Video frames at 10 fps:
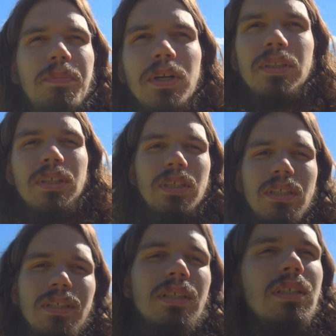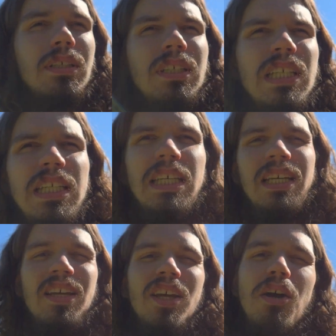But
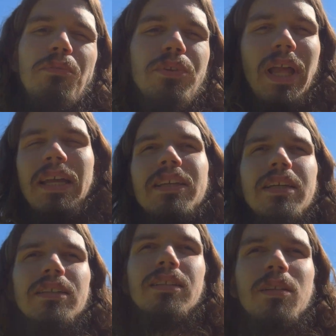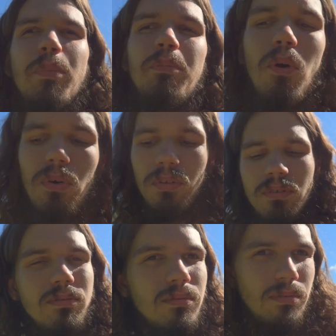I would like a little bit more
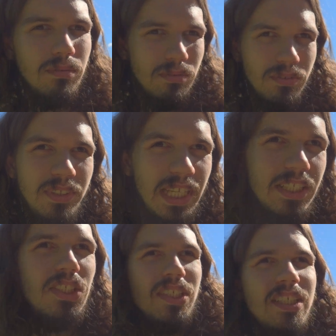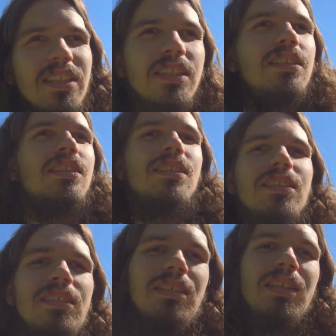nature in the
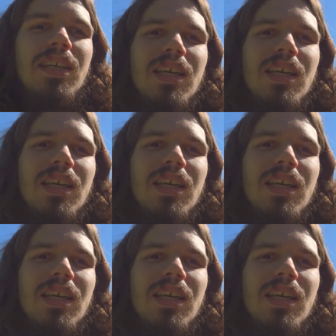cities.